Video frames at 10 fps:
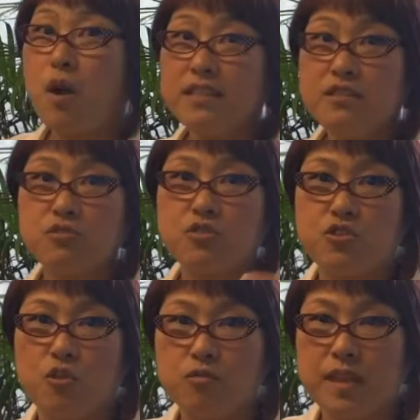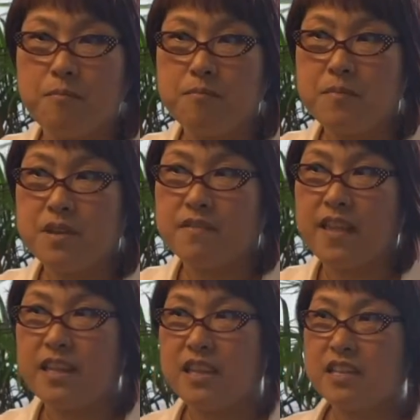want to show them
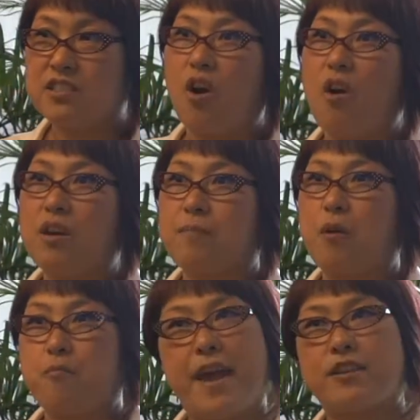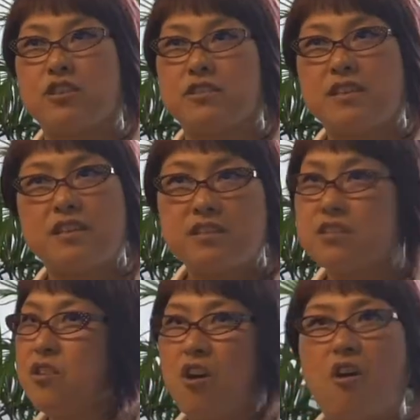that it is all about passion. It
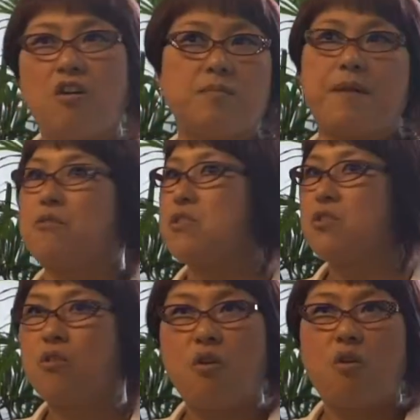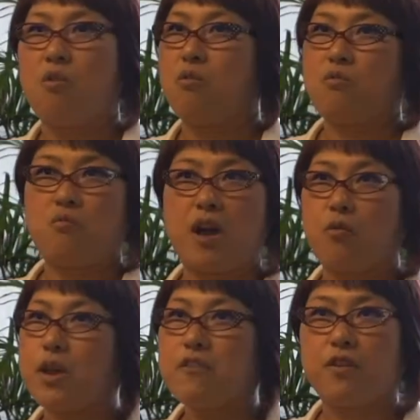is not all about, you know, oh, we're
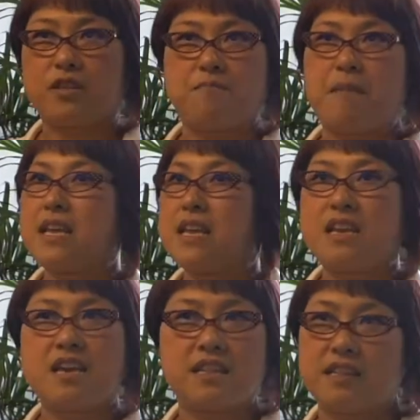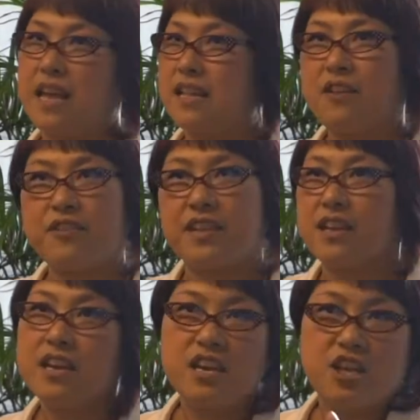going for the money and
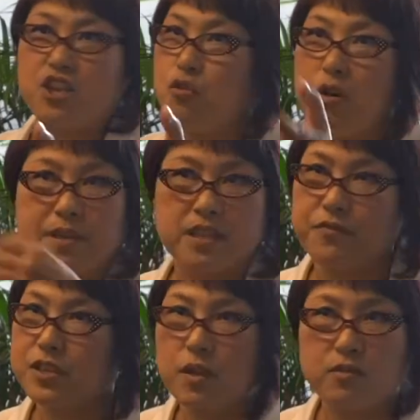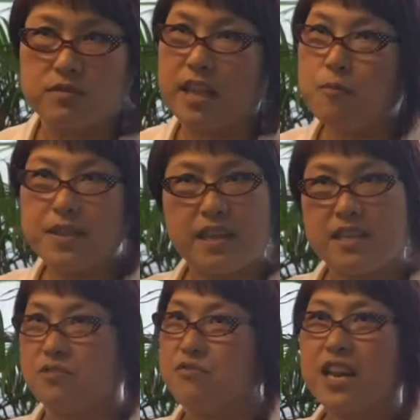everything. You will be the first one to tell me that
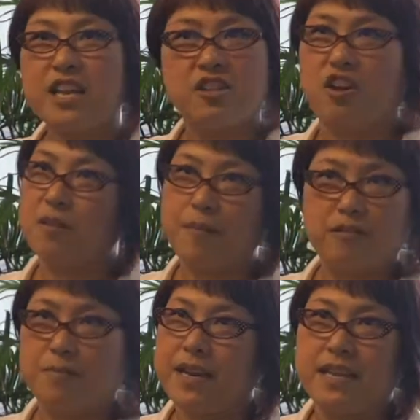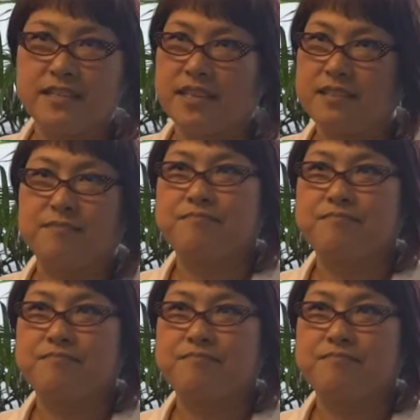it's really not about the money, is it?